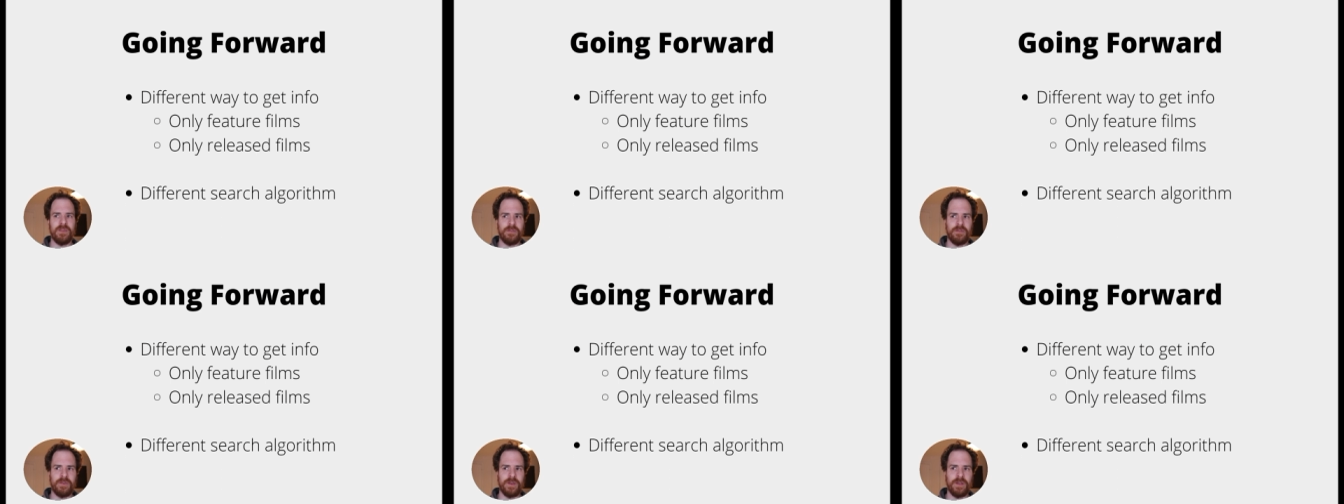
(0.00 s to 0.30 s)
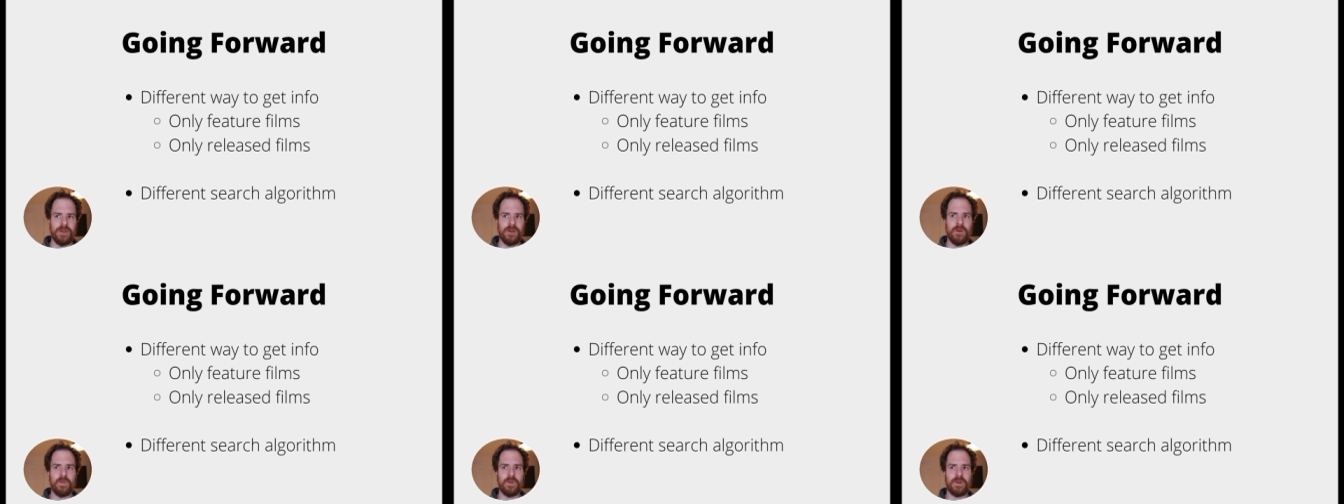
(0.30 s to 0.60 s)
this
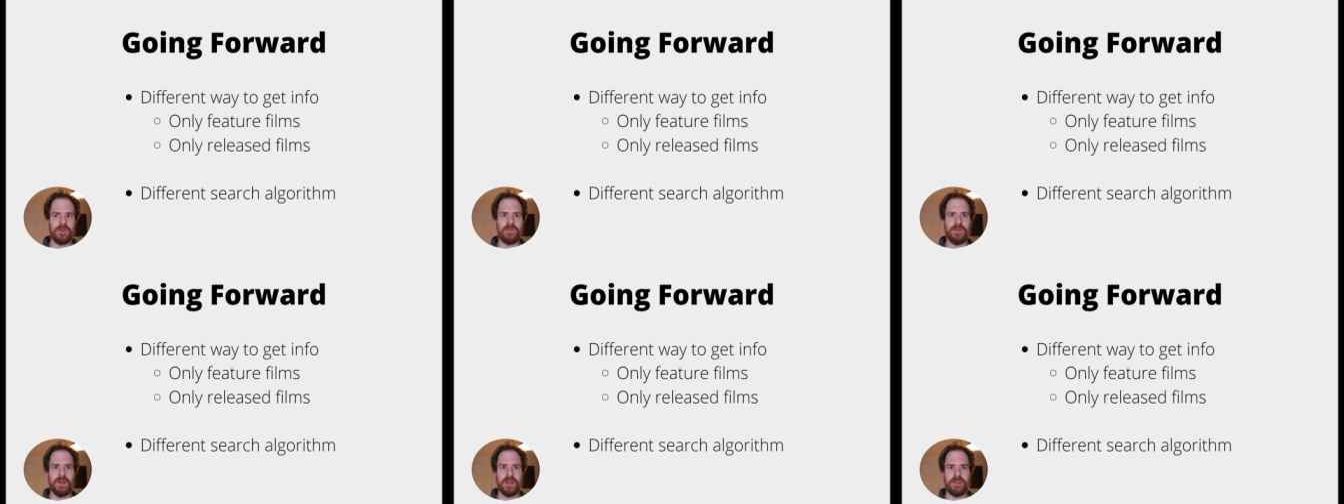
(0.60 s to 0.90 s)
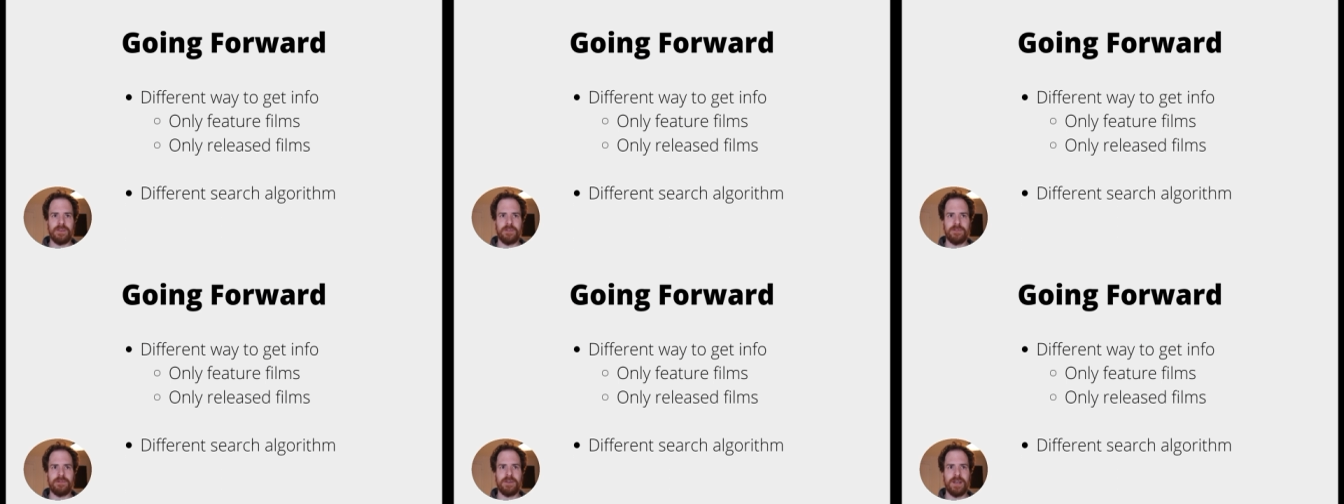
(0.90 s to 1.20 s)
video, we're
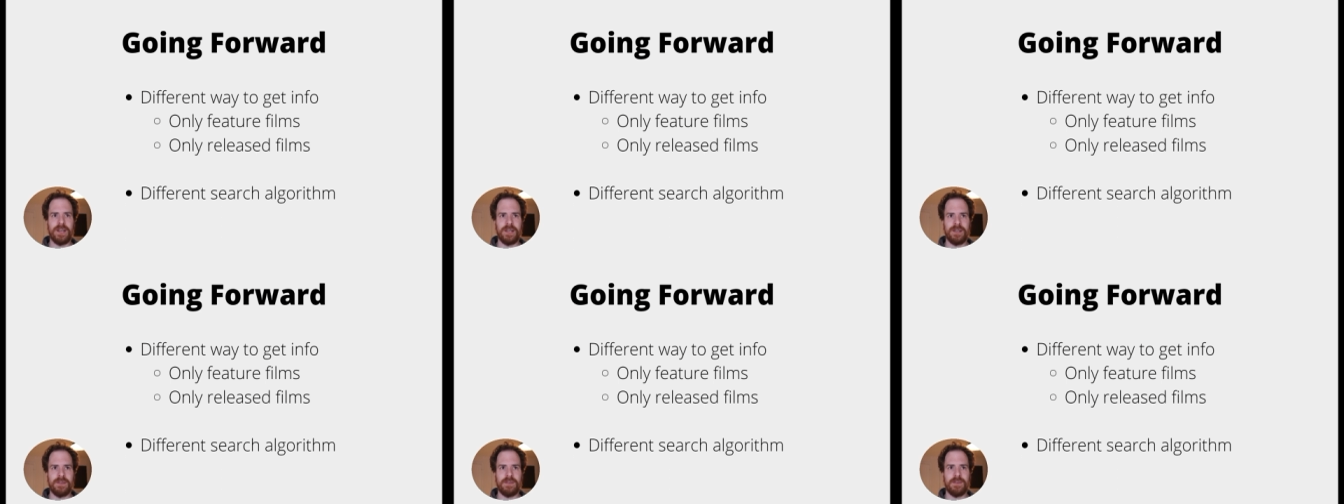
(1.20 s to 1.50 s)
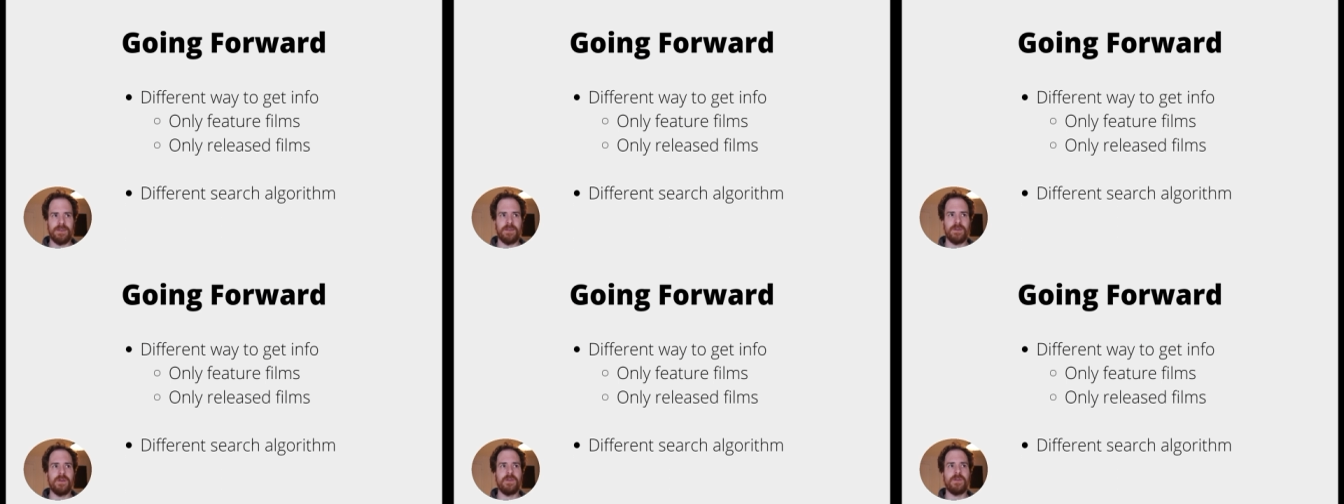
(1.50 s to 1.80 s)
trying to find
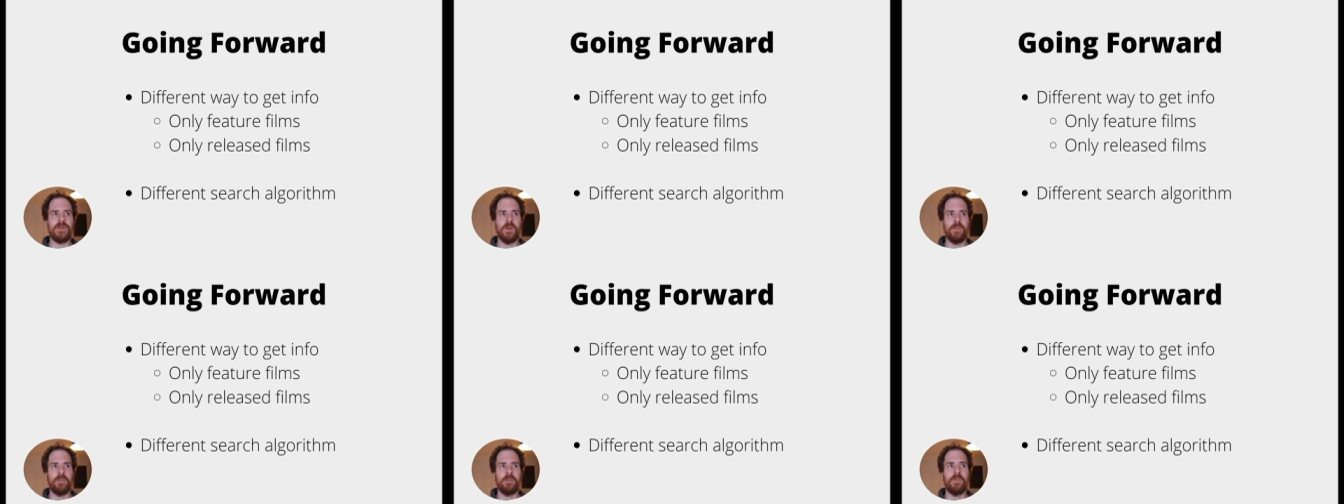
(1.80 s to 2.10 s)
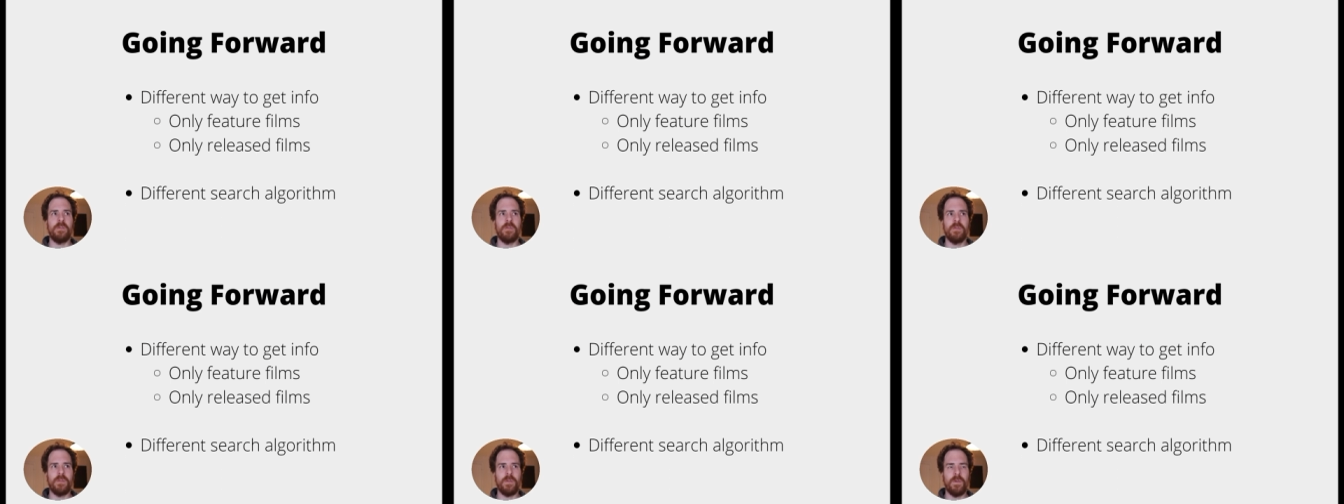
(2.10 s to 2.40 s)
the
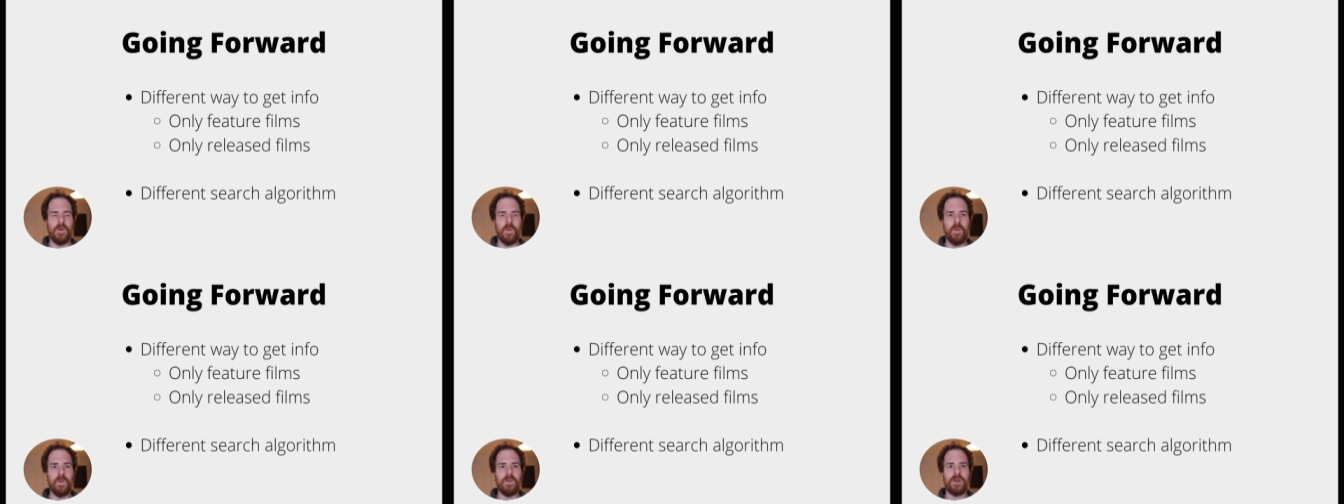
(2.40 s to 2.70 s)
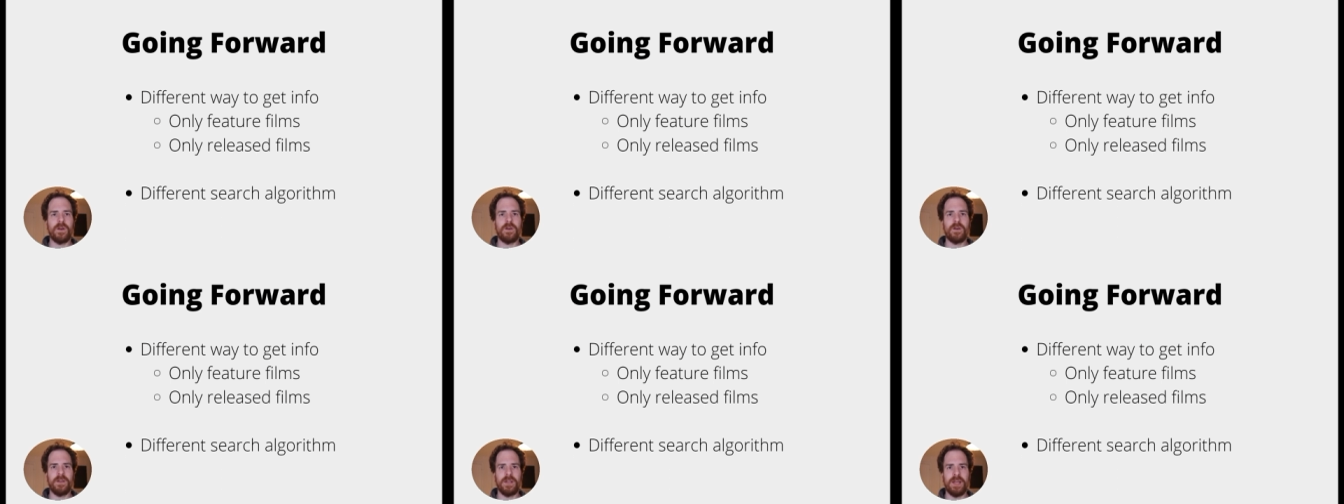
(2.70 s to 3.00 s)
all
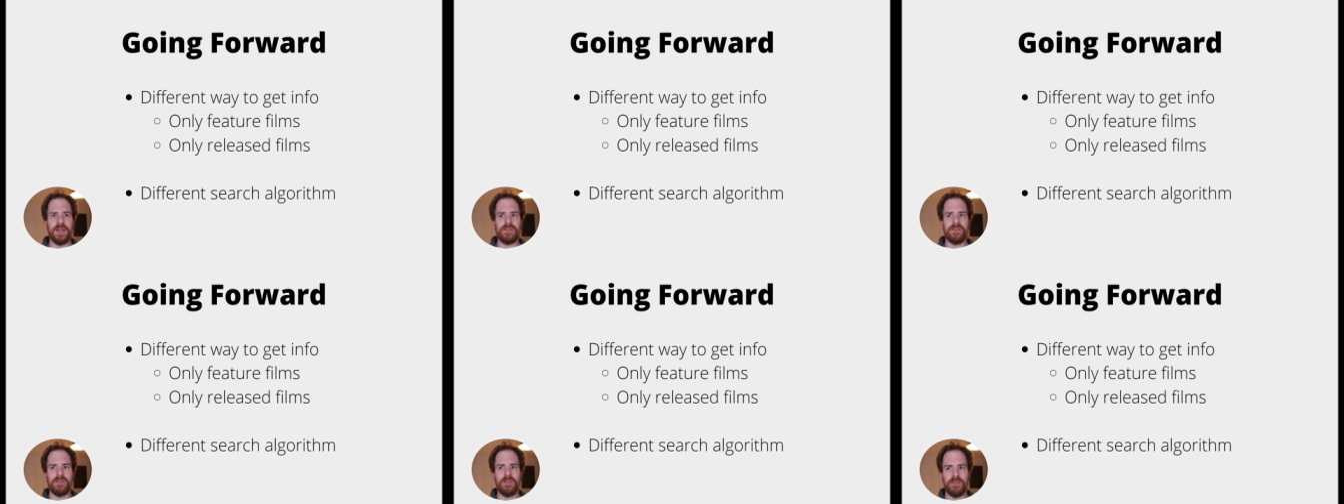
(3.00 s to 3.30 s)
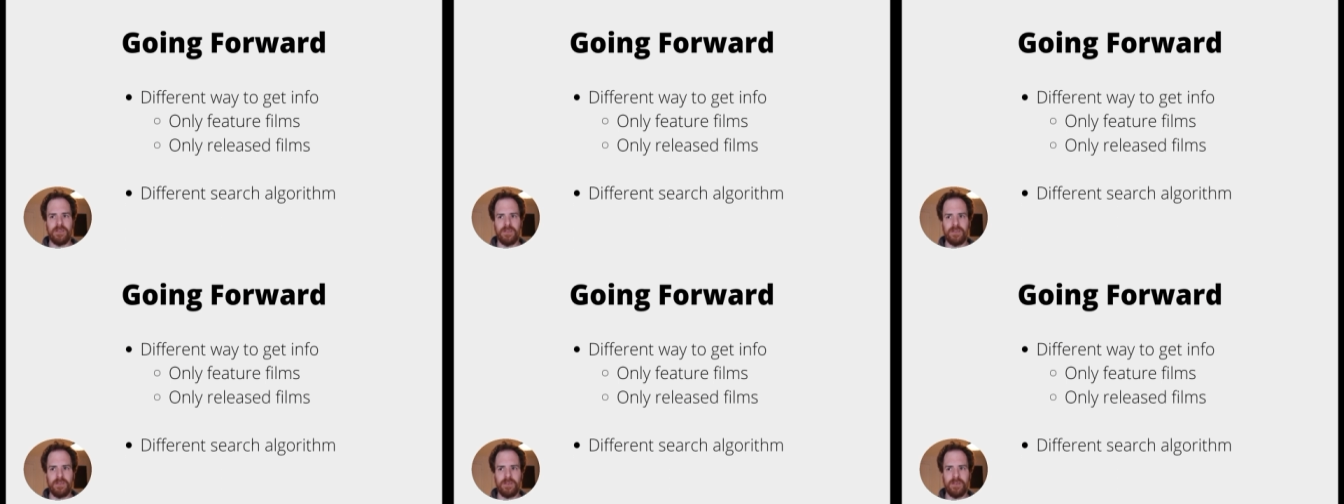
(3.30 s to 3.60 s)
the connections,